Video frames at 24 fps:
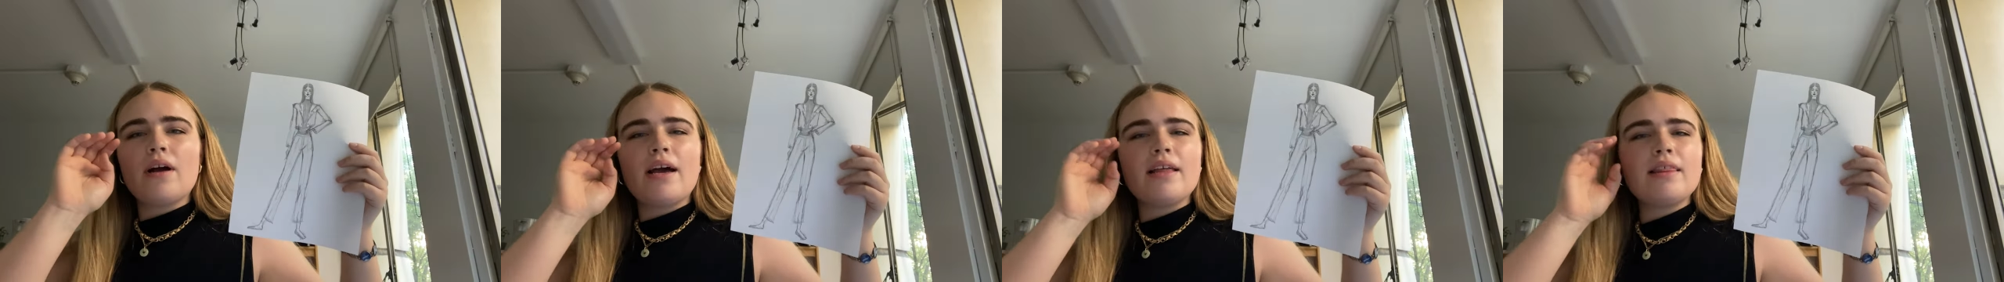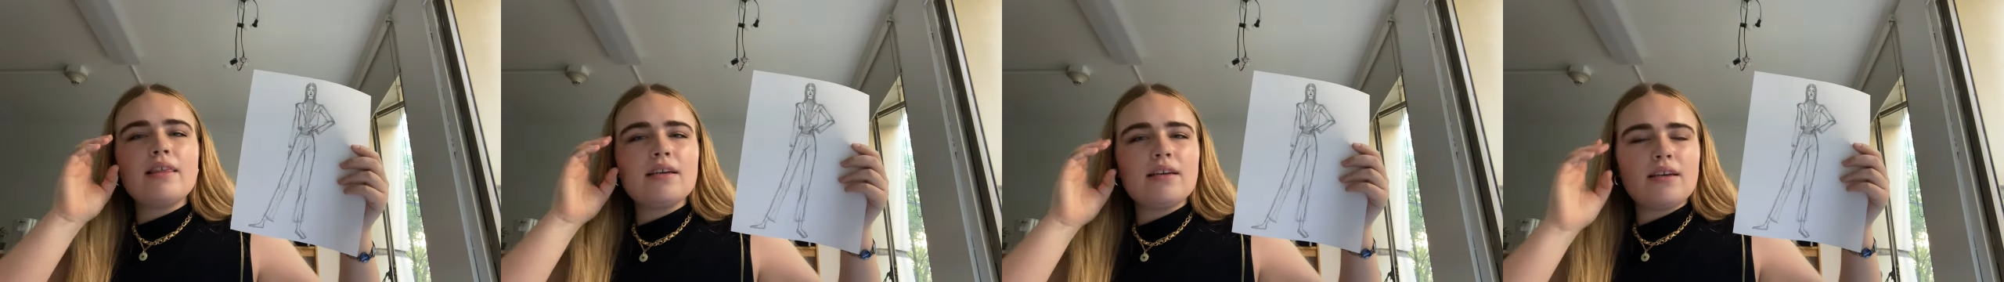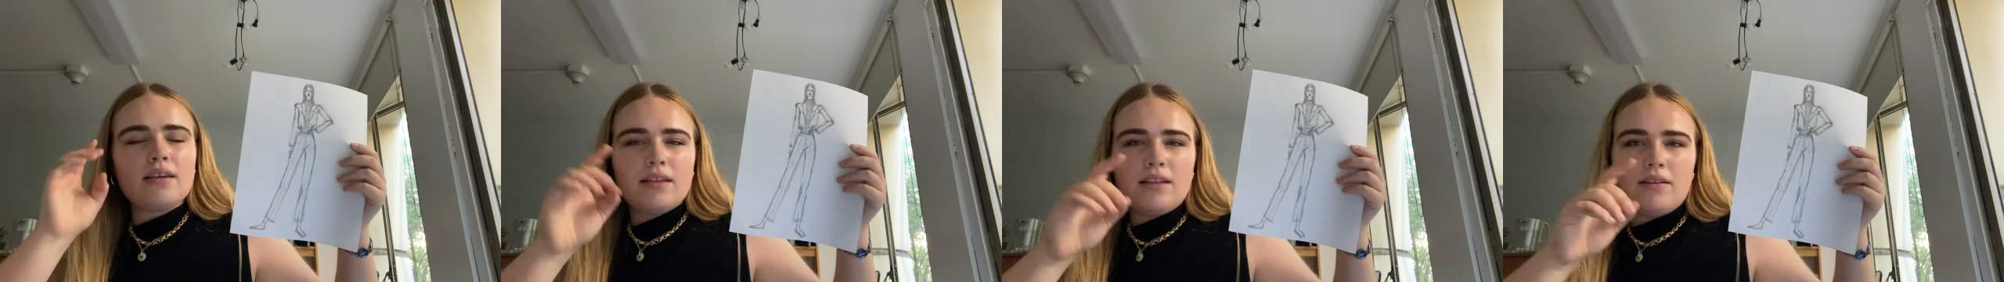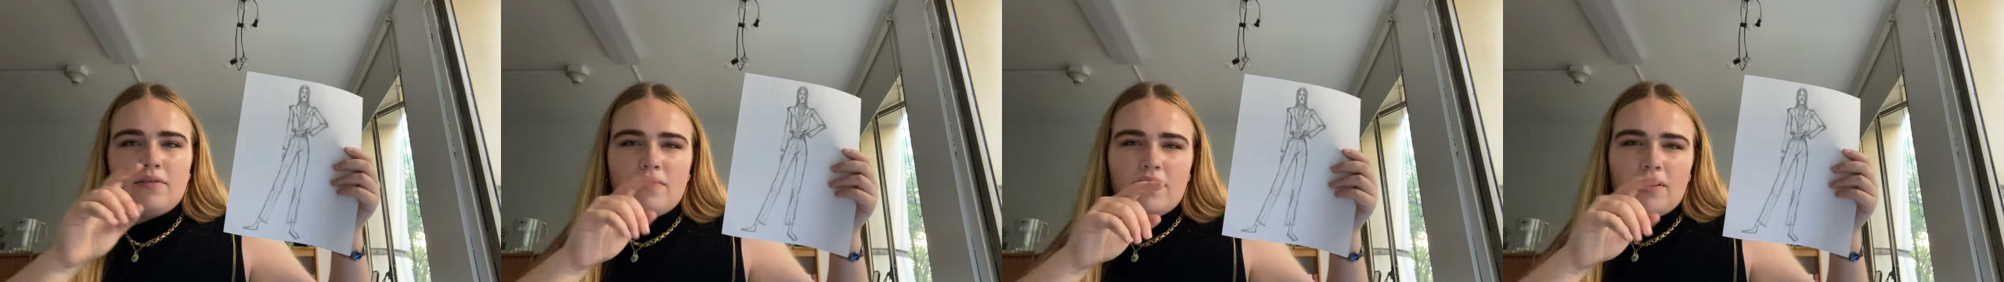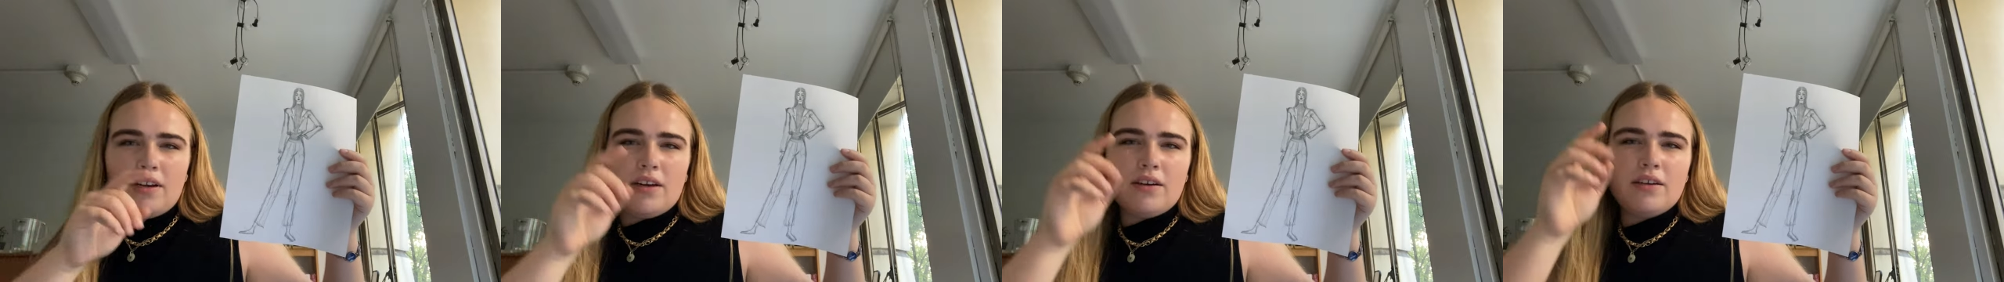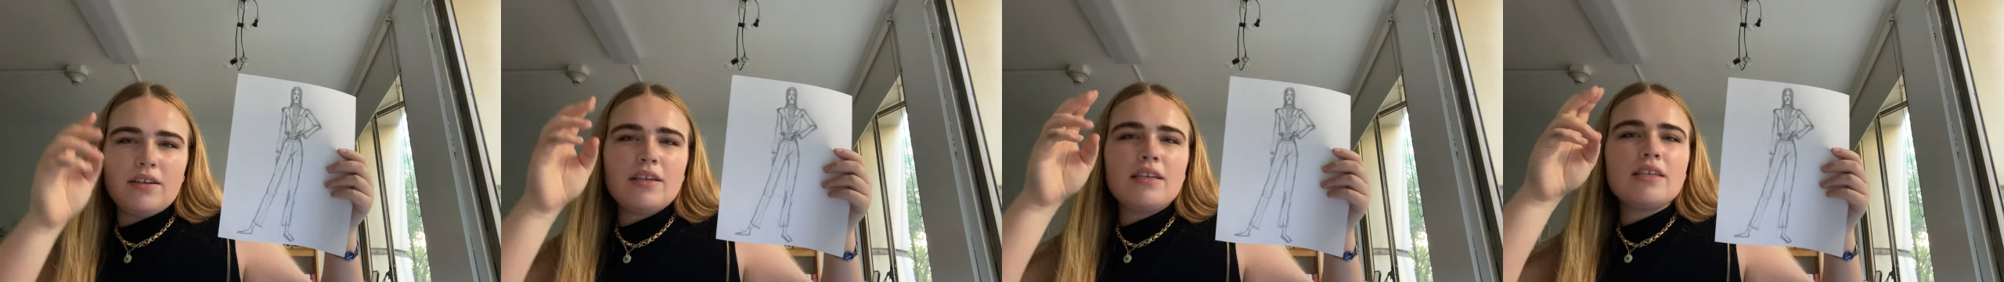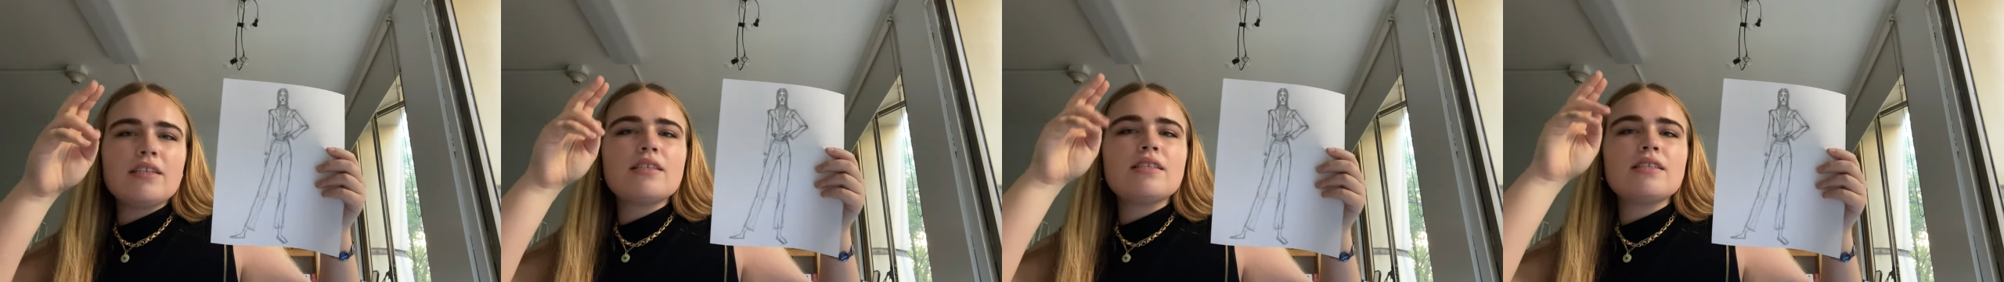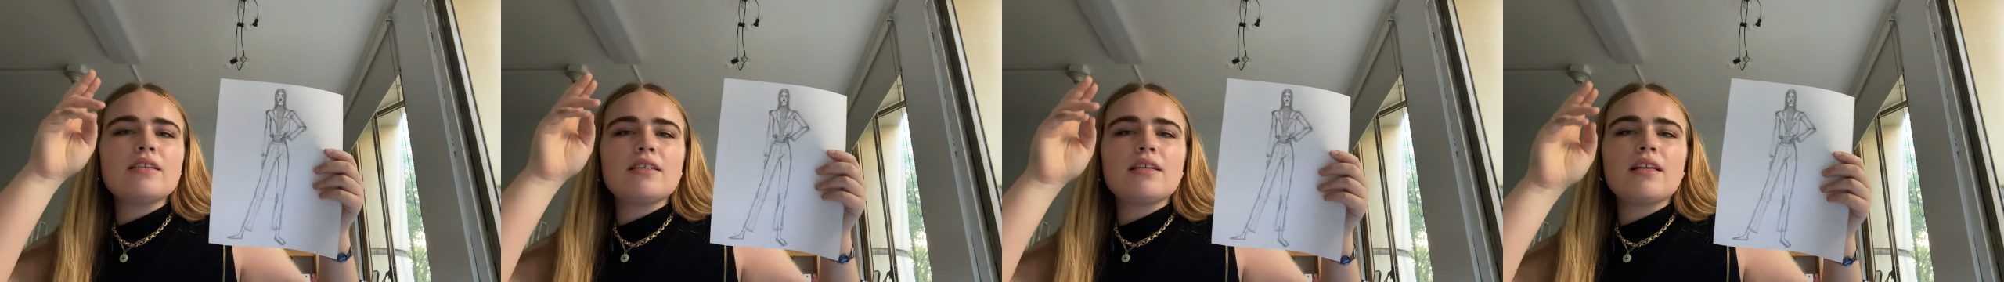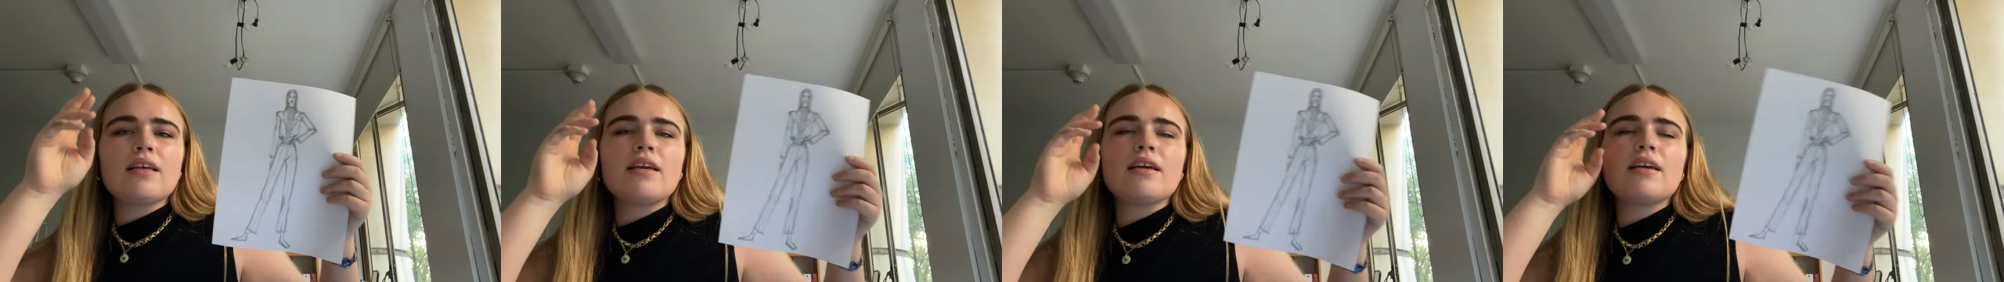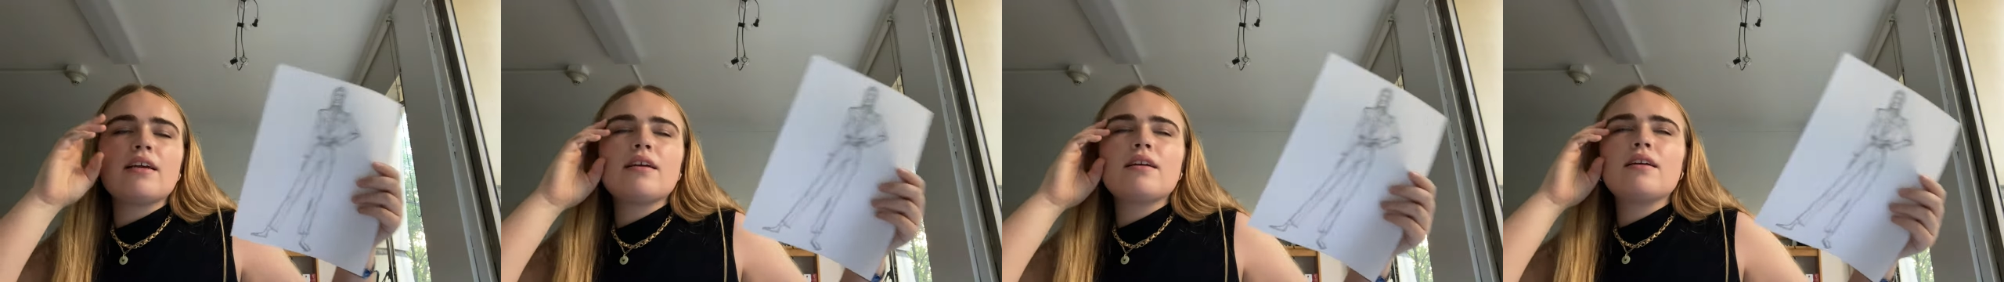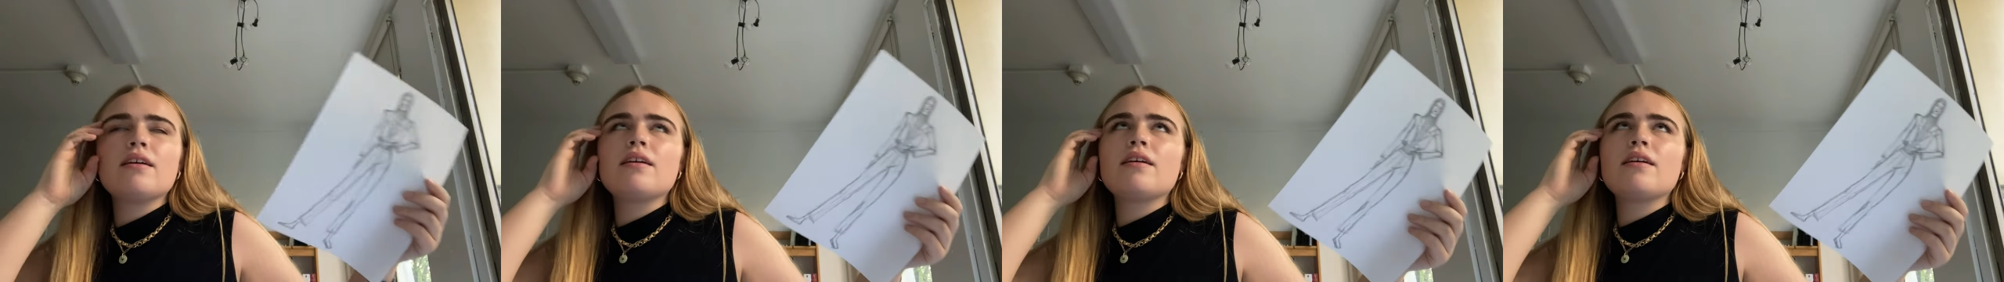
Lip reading: I think in the video you can see like,